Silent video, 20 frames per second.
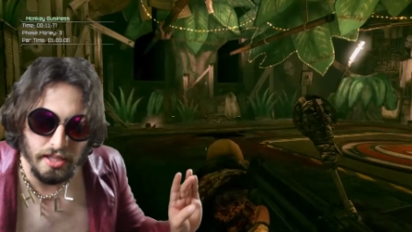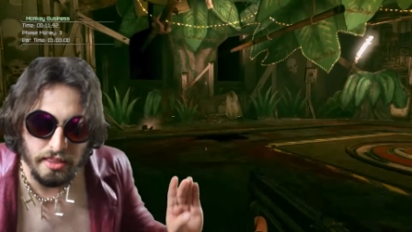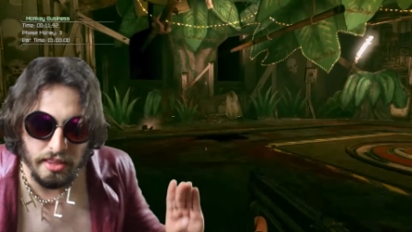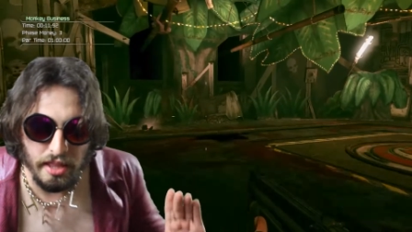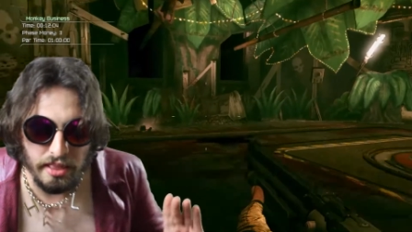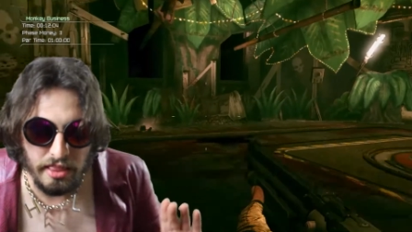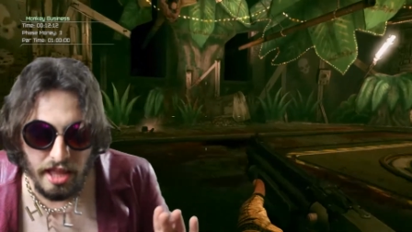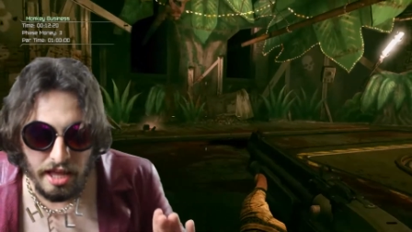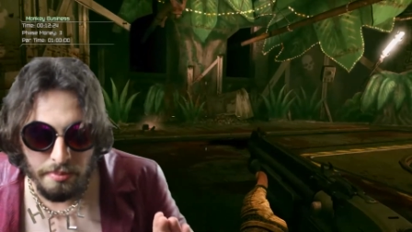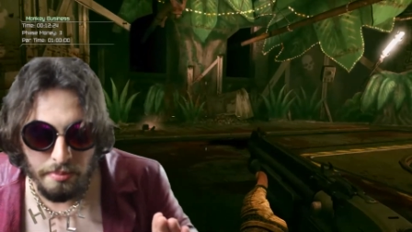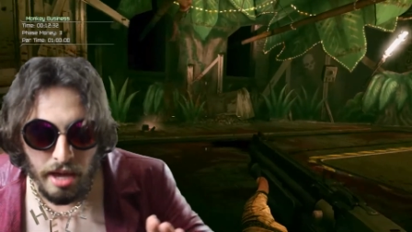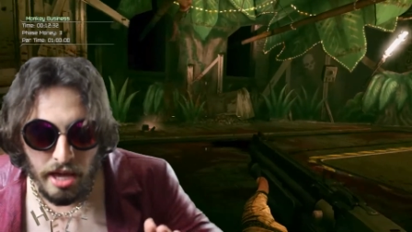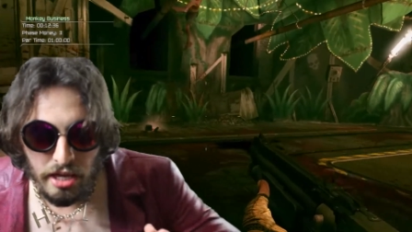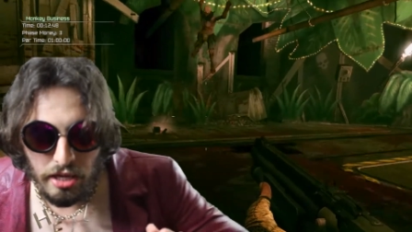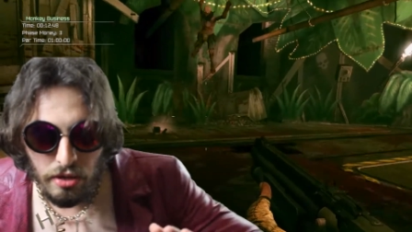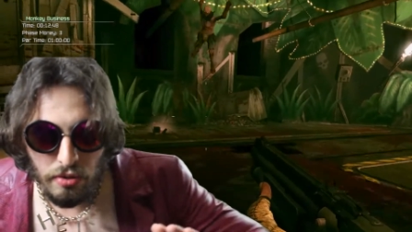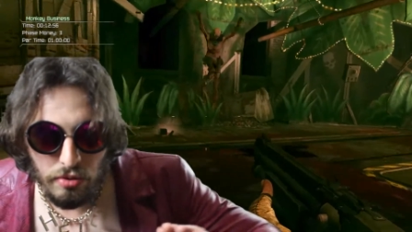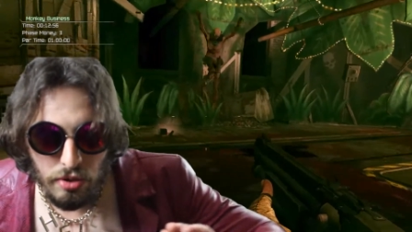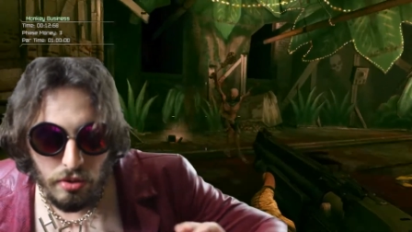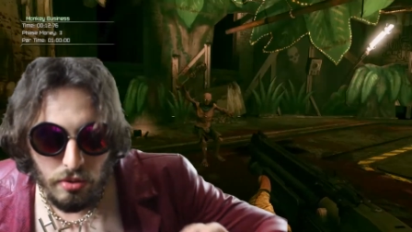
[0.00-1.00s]
that they
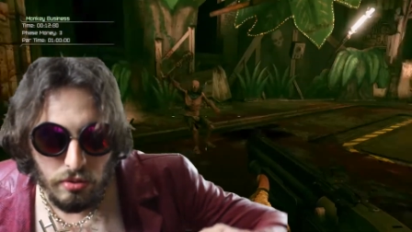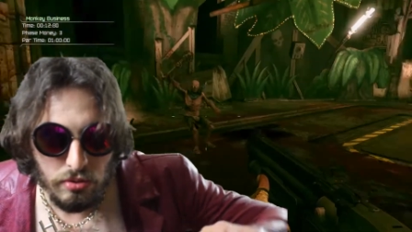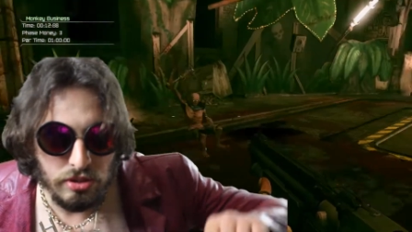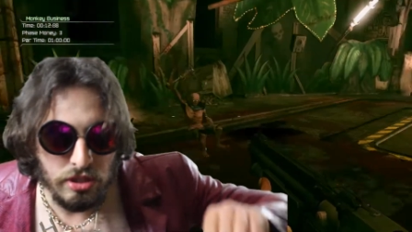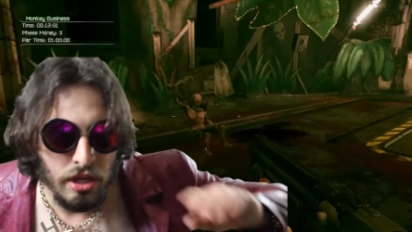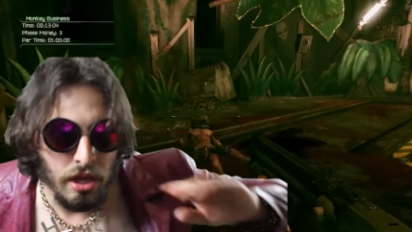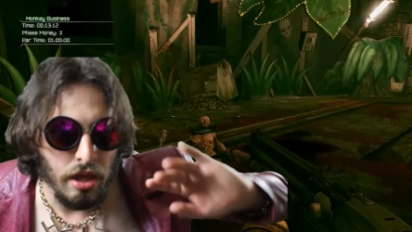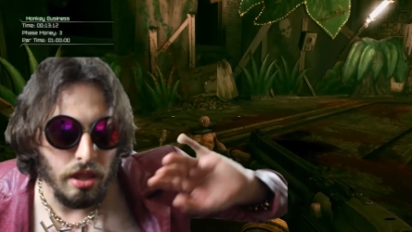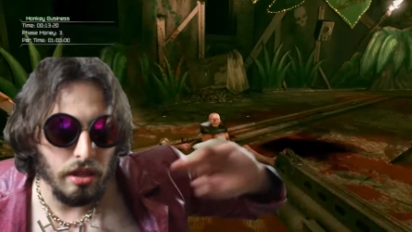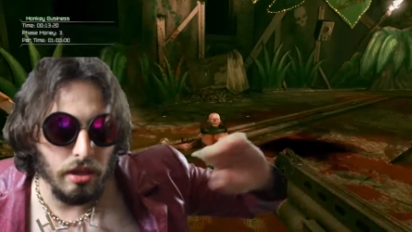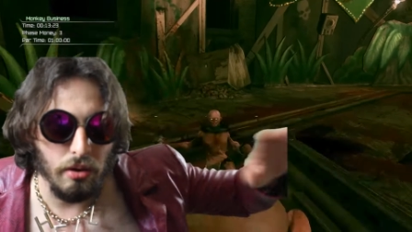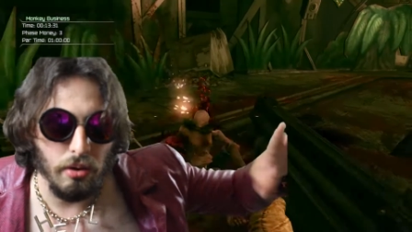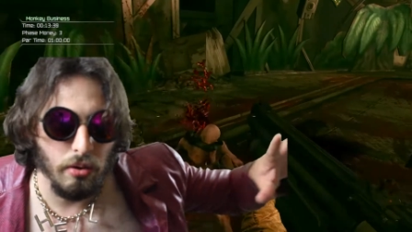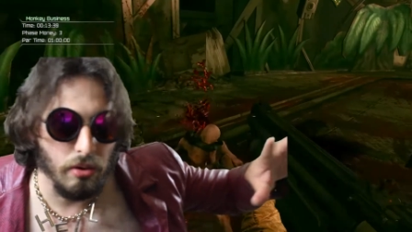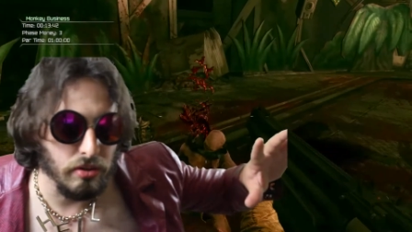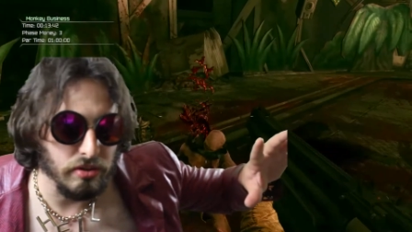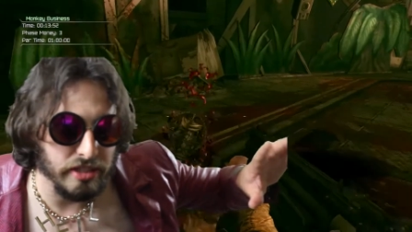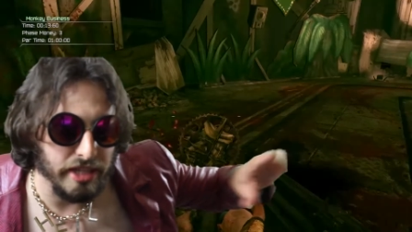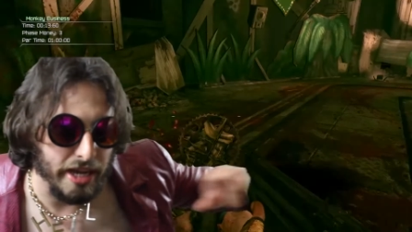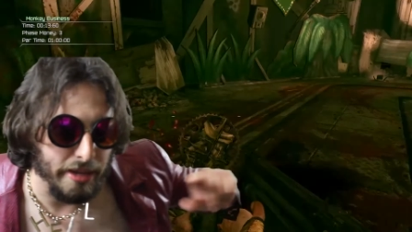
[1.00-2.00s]
make you use the
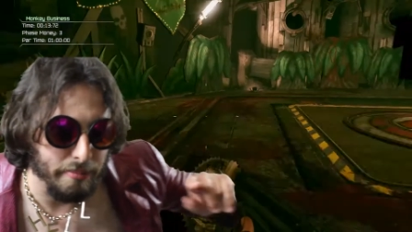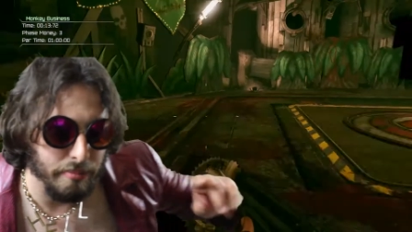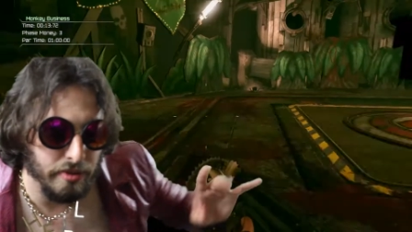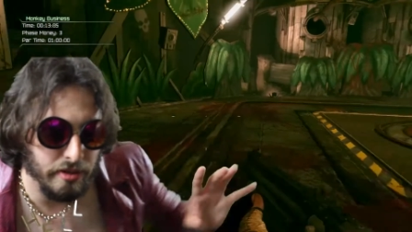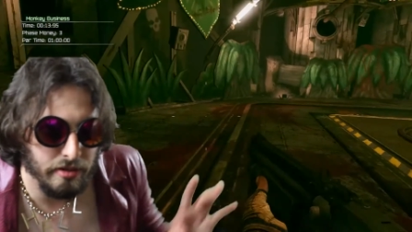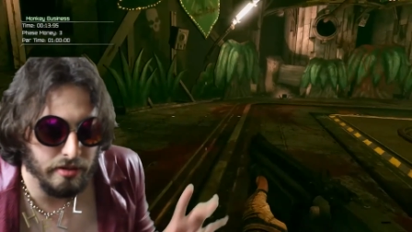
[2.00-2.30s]
whole time.